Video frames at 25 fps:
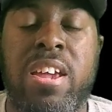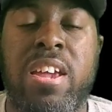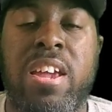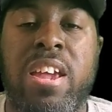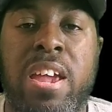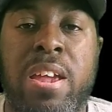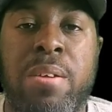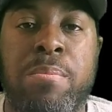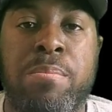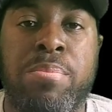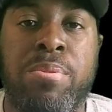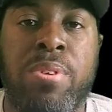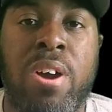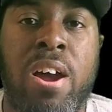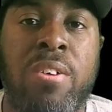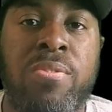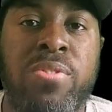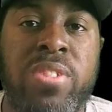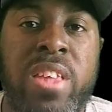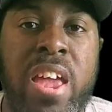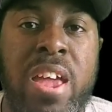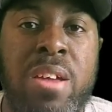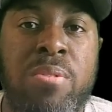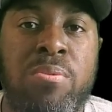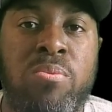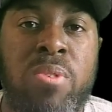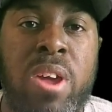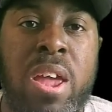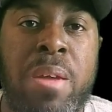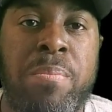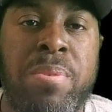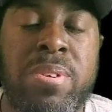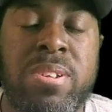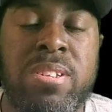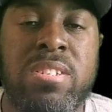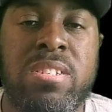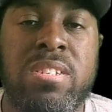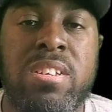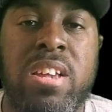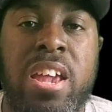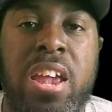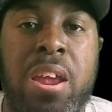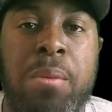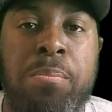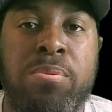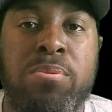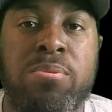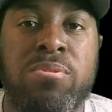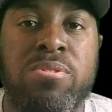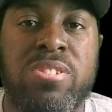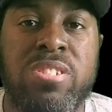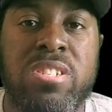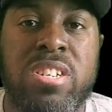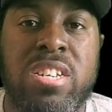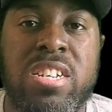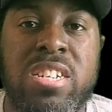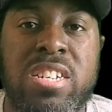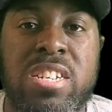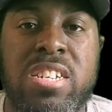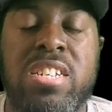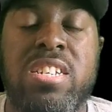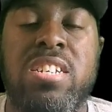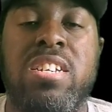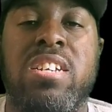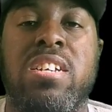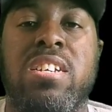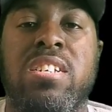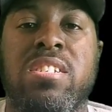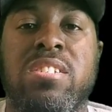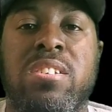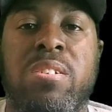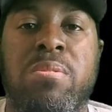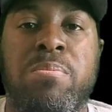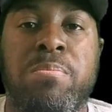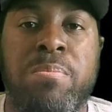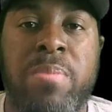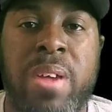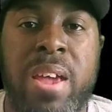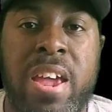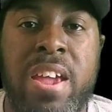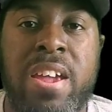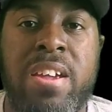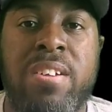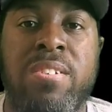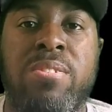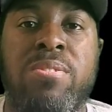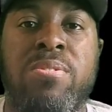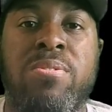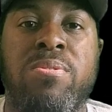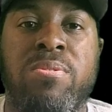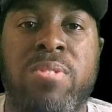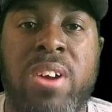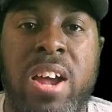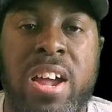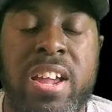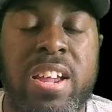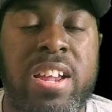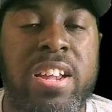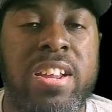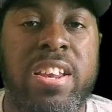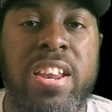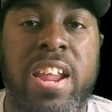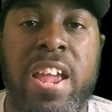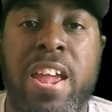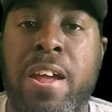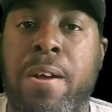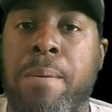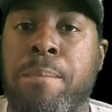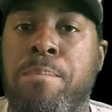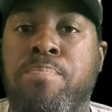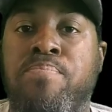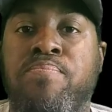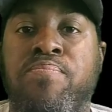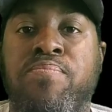and brought that weapon and presented it to Matt Ryan. Now,